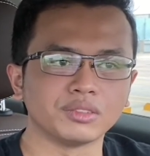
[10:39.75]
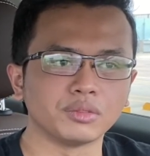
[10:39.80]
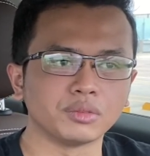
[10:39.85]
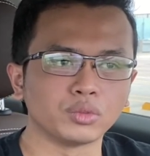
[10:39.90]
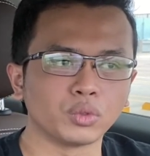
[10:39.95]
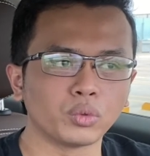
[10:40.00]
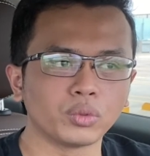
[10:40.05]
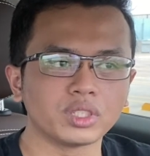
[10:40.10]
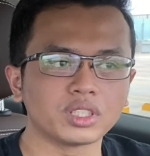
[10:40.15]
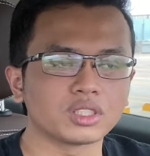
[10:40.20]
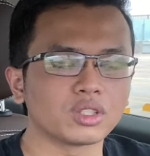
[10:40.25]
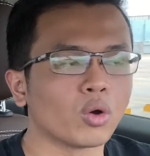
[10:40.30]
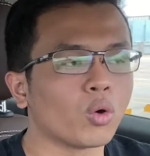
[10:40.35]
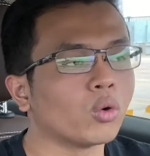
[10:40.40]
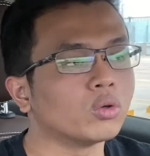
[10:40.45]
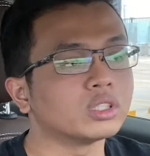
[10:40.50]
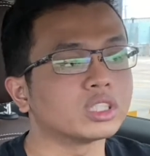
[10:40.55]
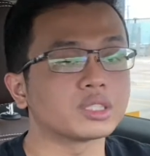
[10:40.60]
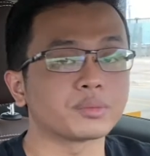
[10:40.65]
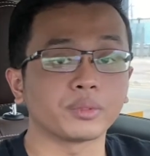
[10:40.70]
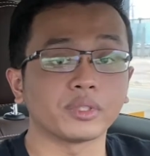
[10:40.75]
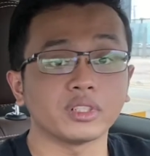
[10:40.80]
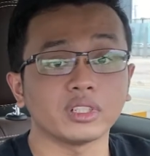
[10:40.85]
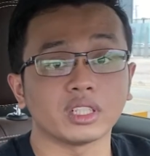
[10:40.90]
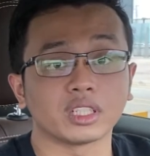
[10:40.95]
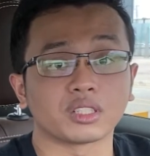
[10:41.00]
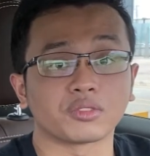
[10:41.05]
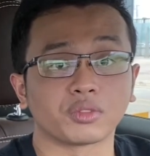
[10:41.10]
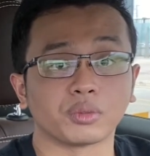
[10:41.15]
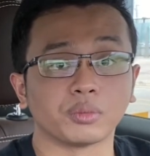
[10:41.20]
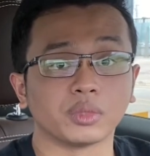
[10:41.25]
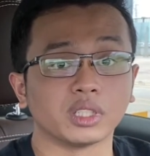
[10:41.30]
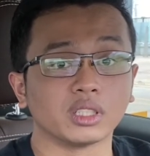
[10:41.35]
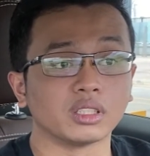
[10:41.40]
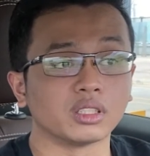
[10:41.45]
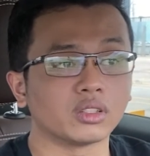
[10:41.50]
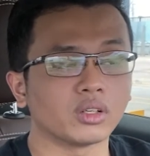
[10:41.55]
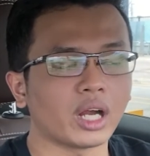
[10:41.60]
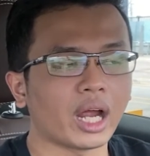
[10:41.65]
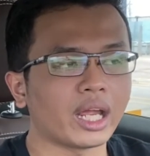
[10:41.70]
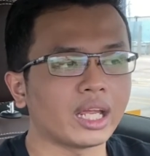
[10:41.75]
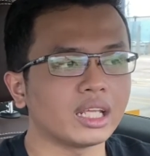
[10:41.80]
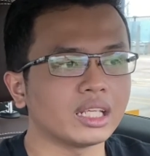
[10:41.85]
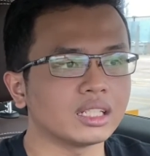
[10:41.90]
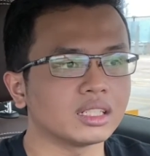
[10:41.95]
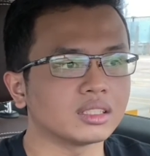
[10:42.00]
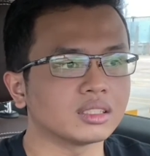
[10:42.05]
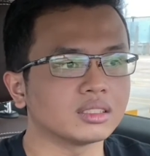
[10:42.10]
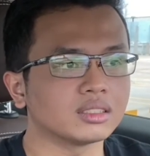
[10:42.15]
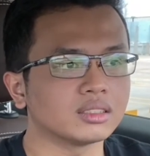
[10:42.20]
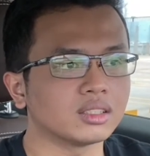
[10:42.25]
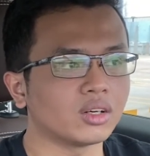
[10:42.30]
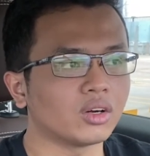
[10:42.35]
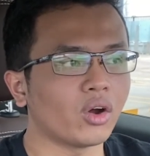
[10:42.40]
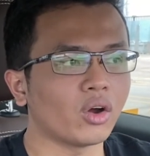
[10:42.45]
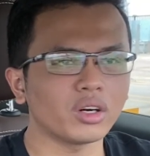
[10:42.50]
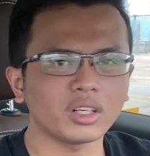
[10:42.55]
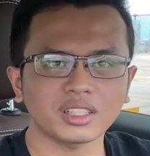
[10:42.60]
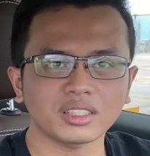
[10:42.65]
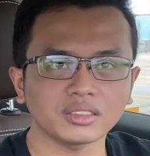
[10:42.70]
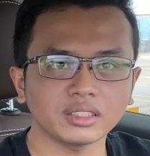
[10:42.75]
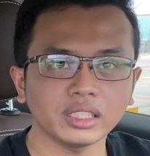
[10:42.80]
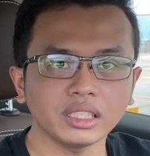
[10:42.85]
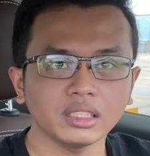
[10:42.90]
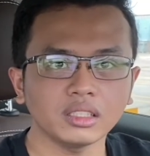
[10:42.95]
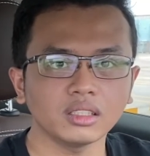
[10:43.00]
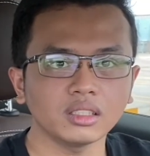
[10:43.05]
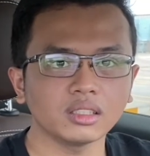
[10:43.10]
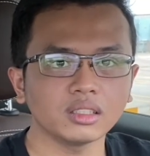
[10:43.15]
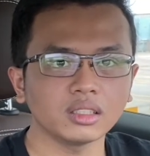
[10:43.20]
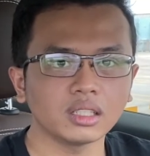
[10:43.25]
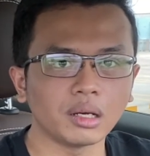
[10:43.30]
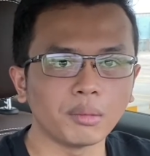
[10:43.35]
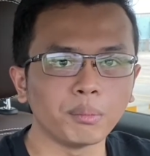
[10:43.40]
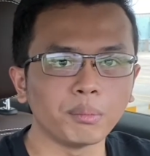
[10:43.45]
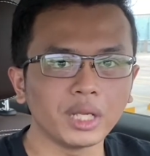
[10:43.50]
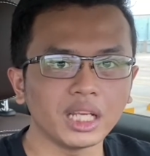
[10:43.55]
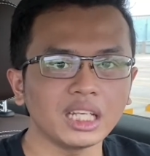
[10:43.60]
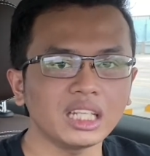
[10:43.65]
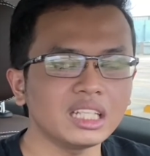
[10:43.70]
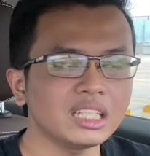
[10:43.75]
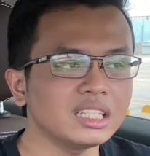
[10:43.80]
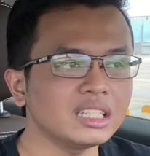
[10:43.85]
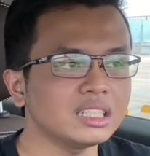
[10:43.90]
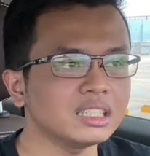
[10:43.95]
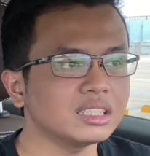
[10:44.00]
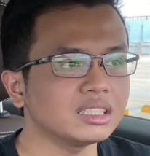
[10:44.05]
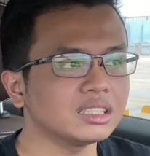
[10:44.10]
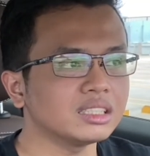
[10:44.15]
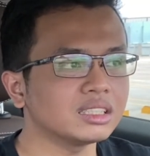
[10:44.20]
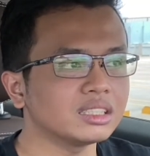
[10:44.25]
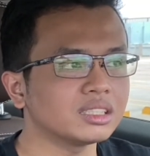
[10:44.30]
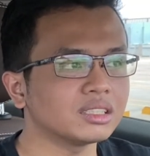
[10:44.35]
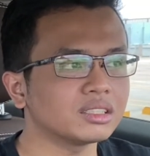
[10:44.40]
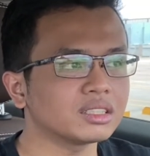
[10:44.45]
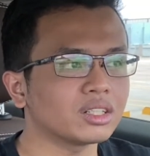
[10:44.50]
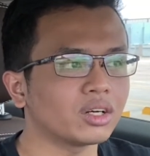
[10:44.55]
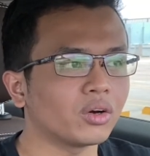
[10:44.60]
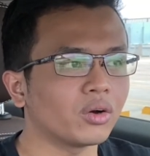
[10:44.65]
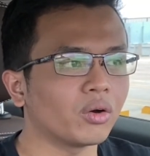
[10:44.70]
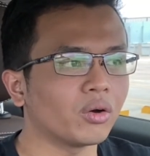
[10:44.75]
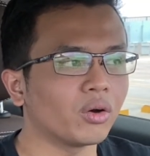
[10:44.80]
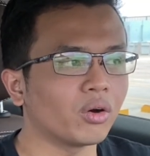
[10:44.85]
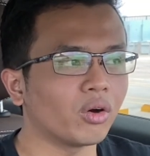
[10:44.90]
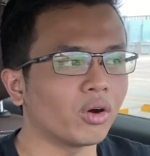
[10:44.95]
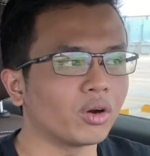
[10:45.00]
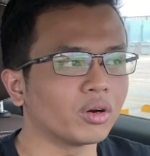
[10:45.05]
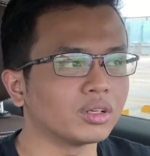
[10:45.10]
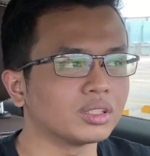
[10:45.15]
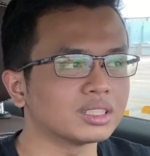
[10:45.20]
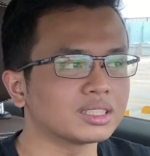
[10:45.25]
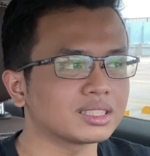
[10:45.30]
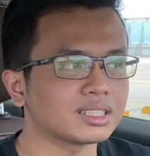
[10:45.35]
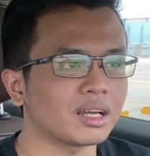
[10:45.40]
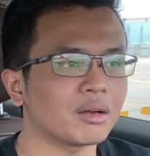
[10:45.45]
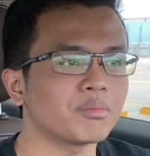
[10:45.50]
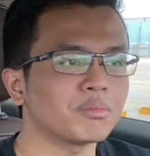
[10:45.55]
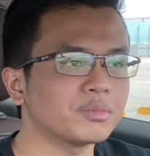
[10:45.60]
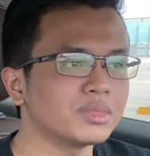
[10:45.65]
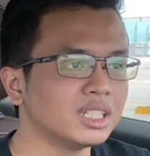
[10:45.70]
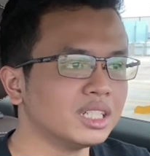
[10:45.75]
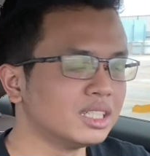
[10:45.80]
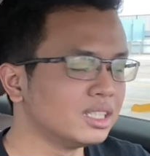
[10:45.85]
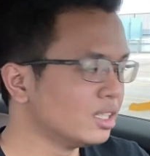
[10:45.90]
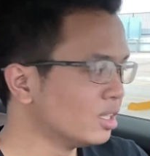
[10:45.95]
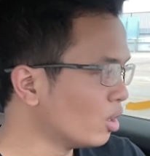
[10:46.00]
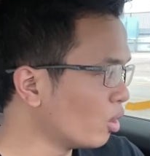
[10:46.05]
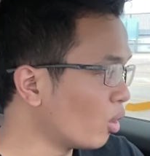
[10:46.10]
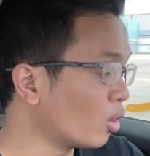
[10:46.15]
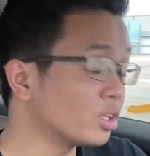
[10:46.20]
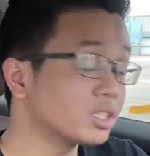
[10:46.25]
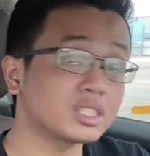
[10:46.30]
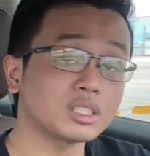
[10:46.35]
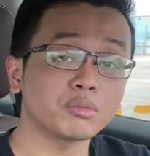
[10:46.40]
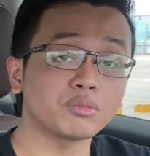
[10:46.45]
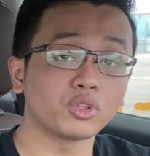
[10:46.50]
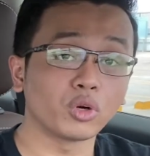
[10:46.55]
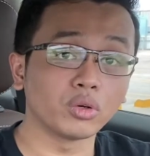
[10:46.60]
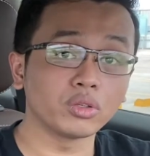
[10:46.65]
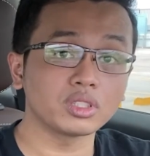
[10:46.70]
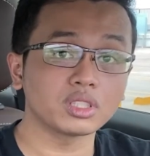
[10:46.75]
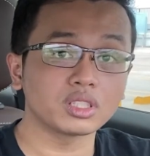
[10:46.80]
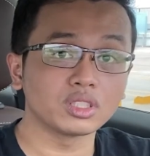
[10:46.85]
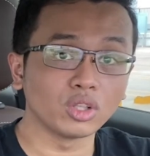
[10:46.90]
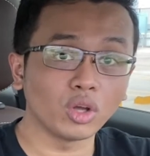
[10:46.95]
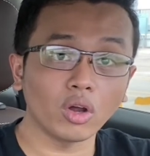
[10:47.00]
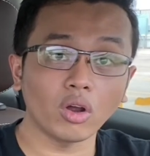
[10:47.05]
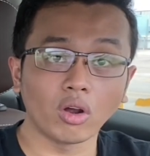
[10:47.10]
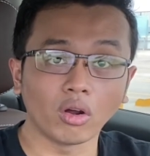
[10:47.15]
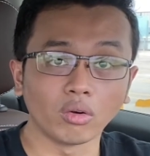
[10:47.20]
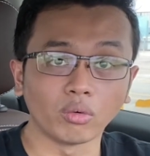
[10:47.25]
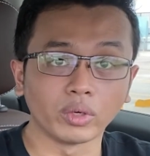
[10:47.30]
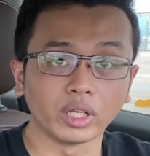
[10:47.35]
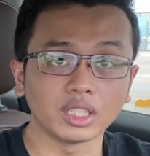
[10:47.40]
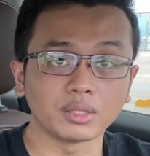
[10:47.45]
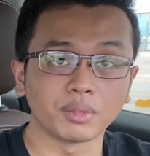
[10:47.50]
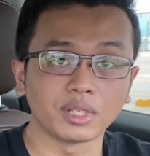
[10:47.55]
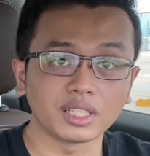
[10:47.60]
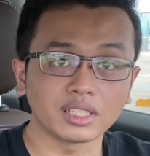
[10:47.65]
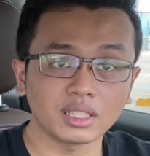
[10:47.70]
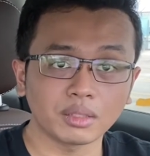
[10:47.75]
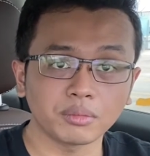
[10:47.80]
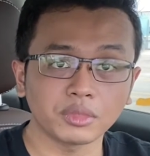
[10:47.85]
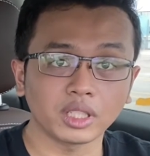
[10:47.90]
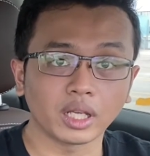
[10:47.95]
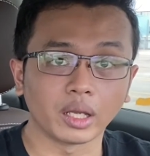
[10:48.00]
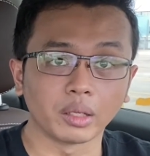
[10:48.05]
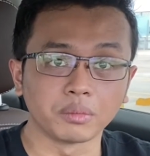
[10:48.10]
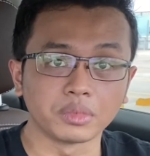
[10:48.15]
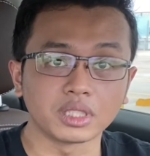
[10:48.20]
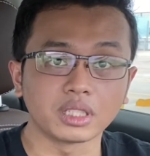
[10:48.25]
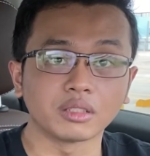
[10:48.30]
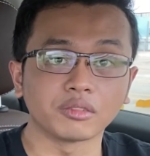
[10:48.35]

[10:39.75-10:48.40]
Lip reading: ruins the whole experience for me. You know, honestly, a Mini on some roads, not always, but sometimes it